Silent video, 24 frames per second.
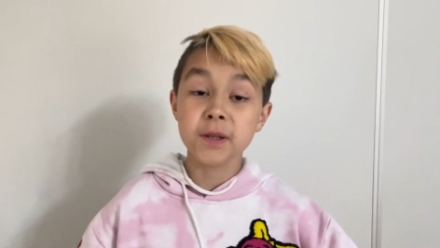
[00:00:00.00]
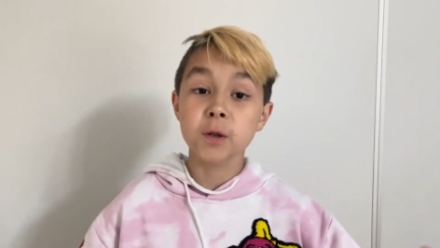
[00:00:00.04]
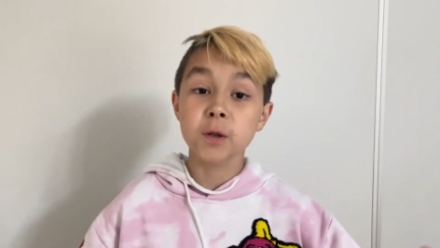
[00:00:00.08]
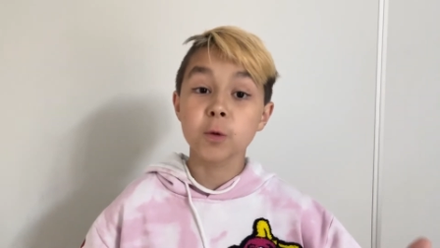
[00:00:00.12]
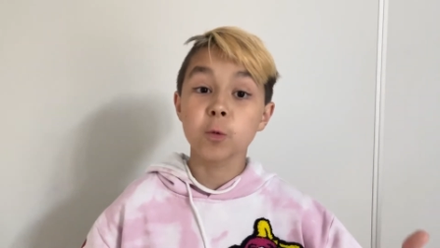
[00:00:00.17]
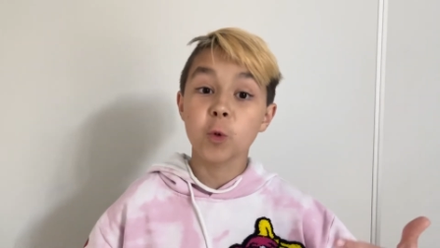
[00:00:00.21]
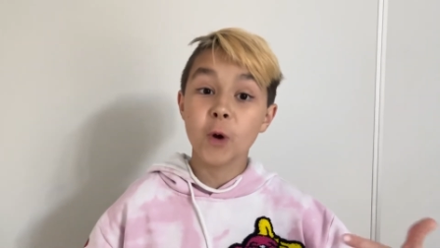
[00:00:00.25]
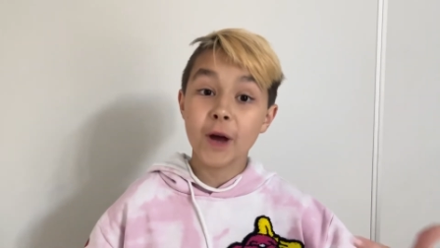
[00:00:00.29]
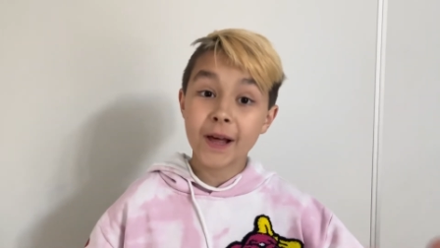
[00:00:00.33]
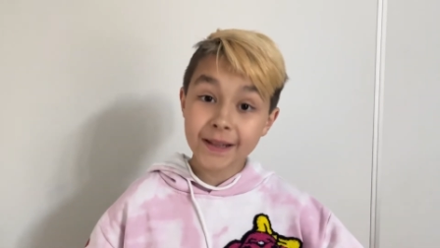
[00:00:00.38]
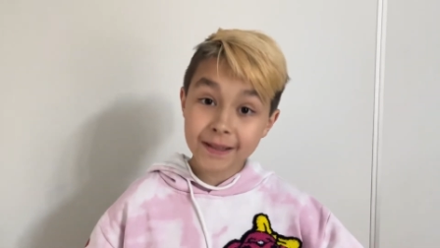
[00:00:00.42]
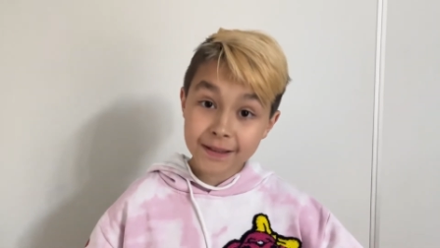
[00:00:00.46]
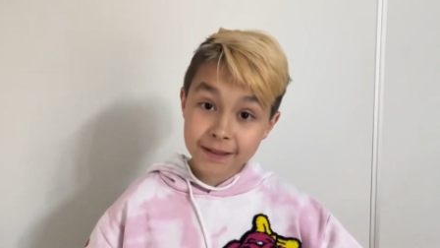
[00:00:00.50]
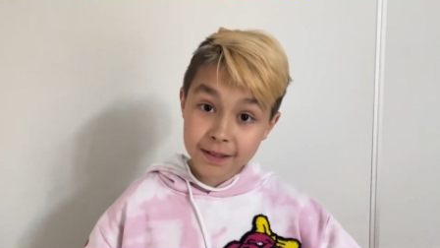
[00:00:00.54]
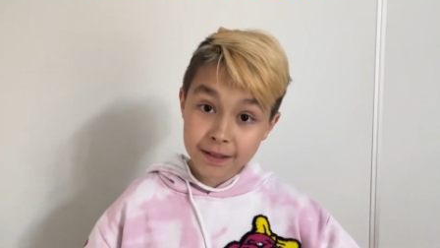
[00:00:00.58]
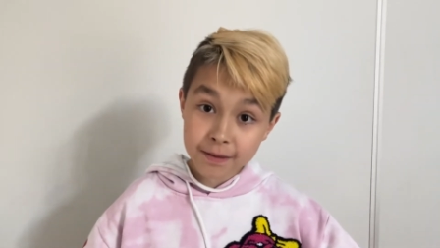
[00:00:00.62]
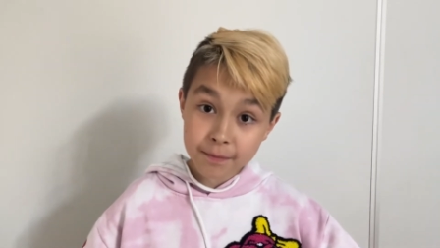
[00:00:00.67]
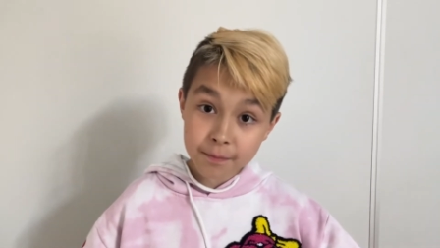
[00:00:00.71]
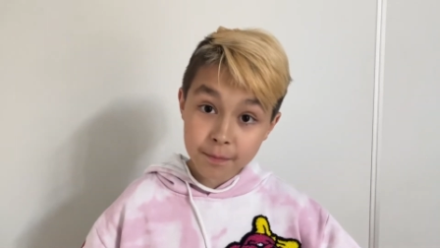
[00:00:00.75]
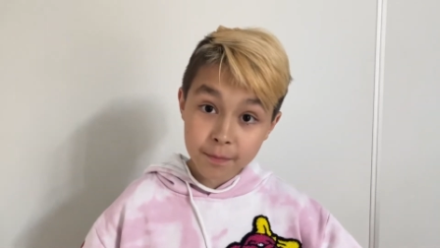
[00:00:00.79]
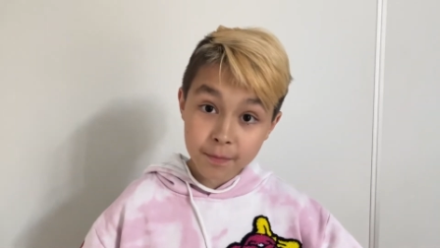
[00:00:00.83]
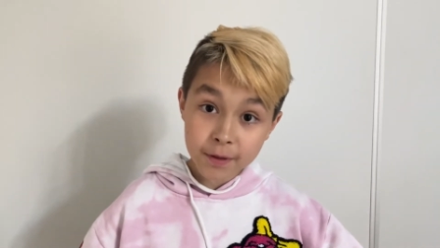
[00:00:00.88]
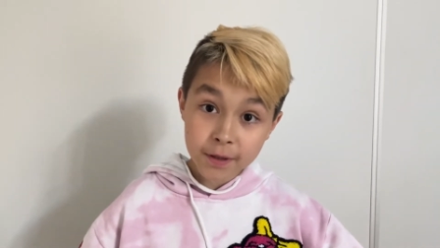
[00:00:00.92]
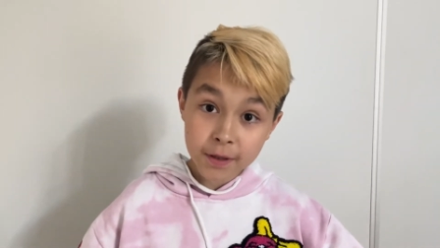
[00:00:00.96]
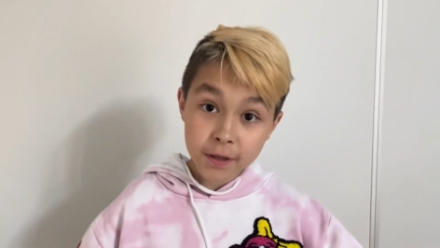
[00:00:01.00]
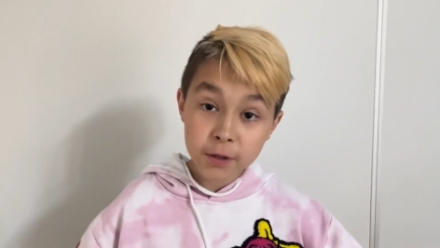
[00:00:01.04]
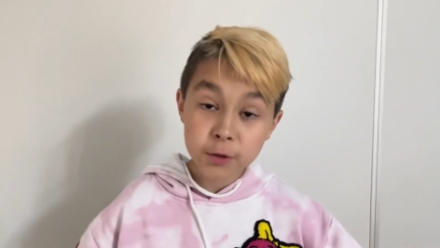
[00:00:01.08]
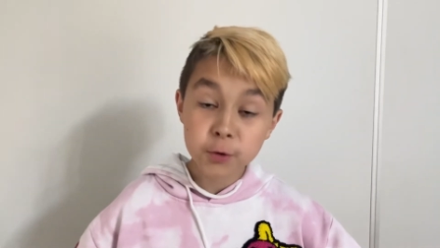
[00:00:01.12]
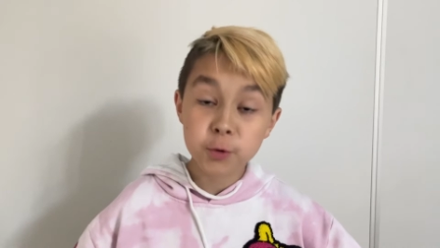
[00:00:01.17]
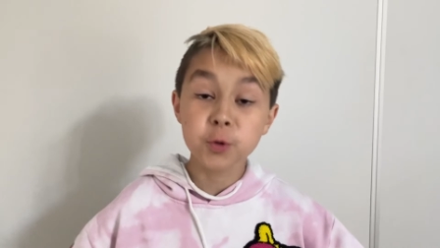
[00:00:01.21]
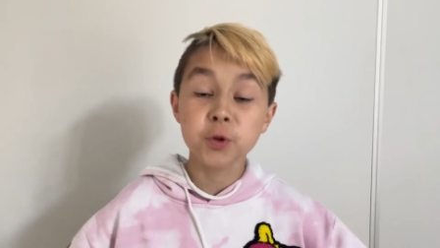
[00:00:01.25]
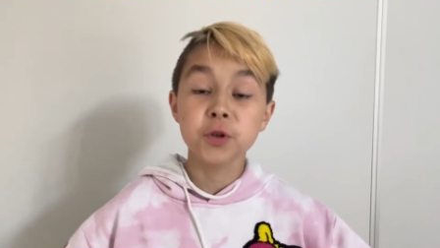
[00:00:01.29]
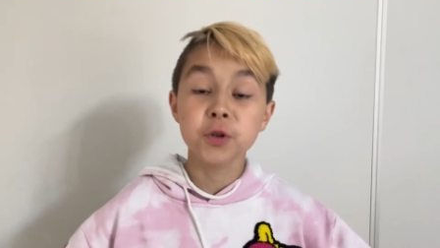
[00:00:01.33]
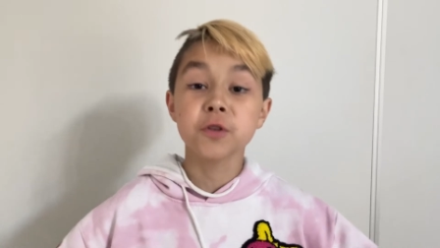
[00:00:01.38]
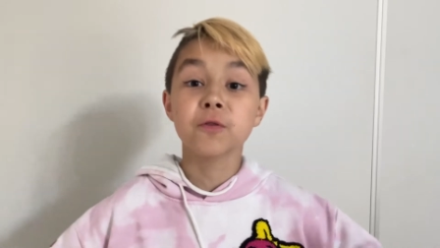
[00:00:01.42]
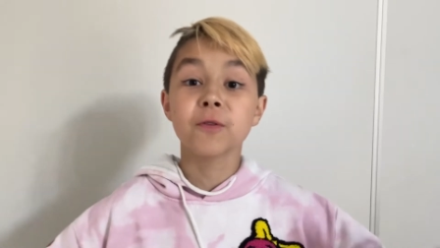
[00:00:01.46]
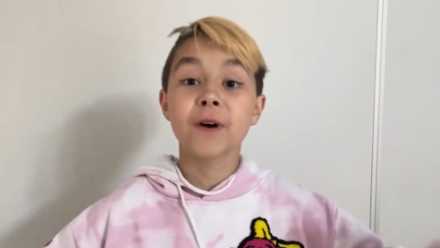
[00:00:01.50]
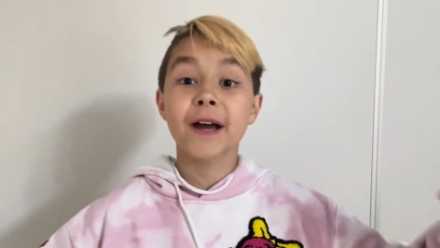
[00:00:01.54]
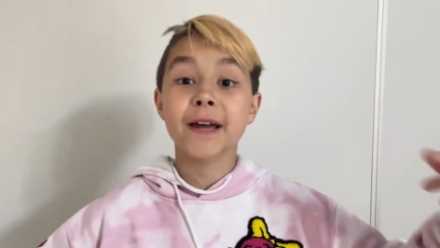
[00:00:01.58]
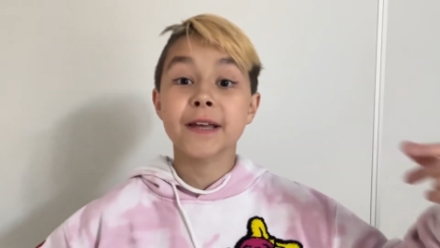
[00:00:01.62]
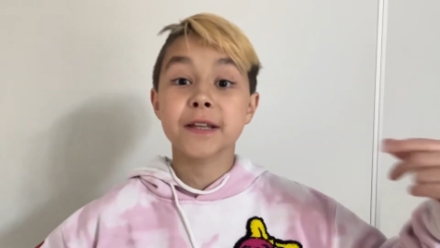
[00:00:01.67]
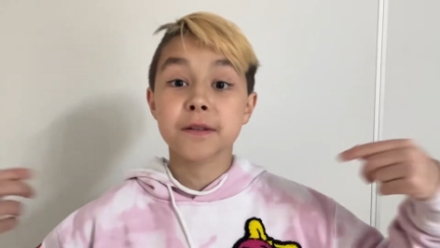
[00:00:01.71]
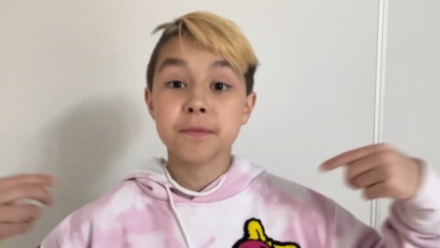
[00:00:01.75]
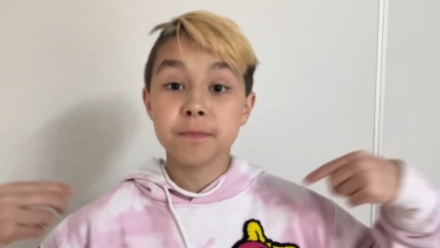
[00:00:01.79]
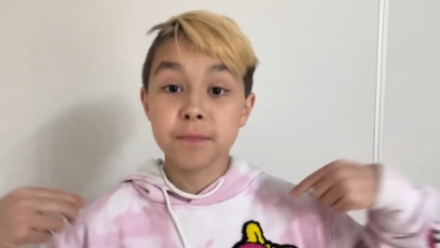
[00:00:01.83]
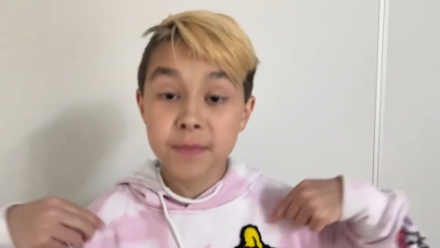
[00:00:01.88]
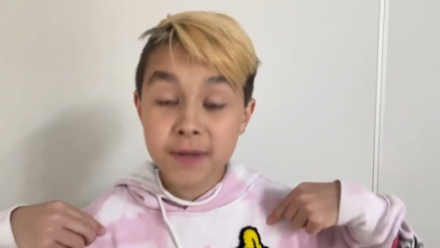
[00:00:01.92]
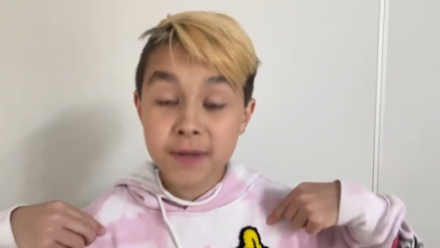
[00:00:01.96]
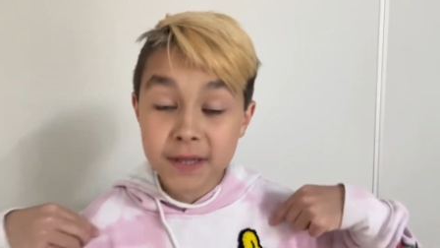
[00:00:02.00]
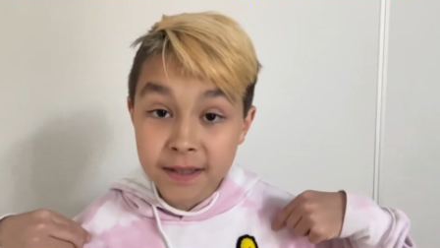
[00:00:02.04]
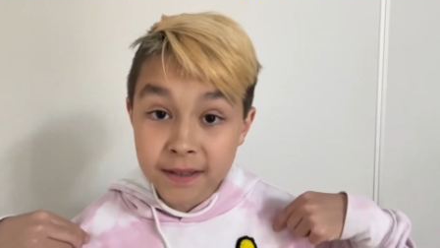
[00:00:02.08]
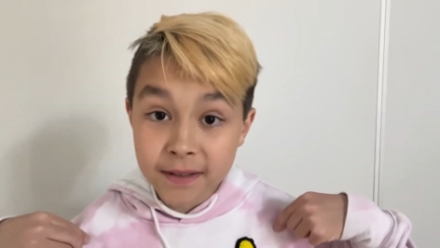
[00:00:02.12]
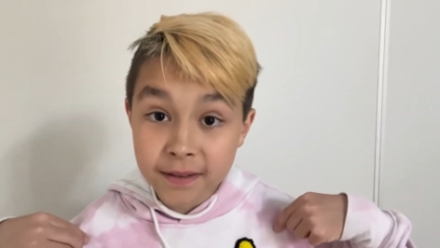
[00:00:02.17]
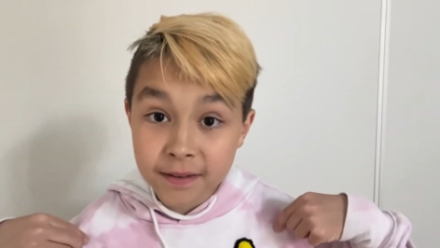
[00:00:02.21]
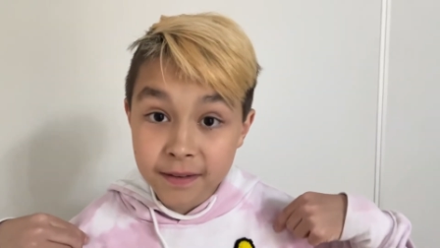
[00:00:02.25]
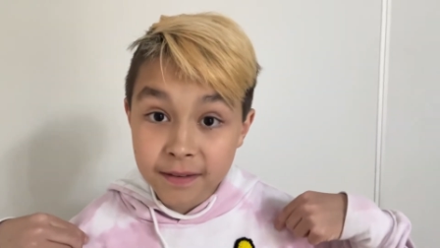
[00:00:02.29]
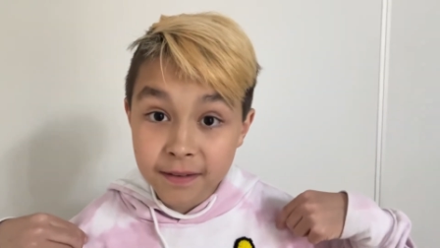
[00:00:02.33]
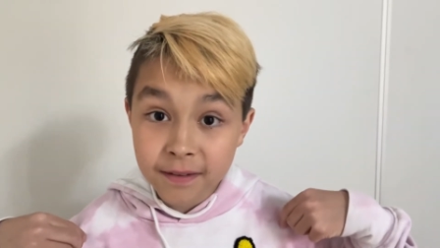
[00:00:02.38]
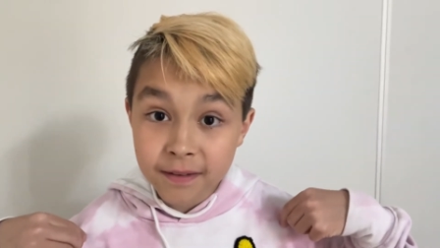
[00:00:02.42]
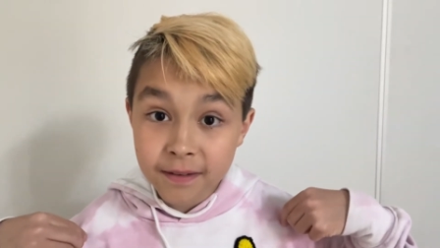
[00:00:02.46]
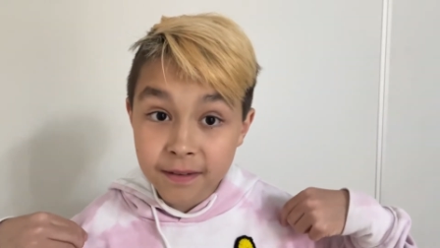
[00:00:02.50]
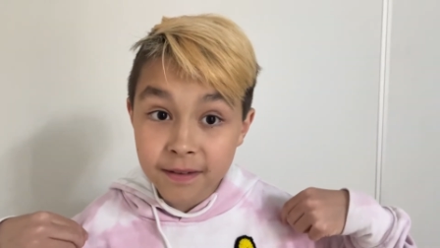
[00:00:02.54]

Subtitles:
welcome to invite me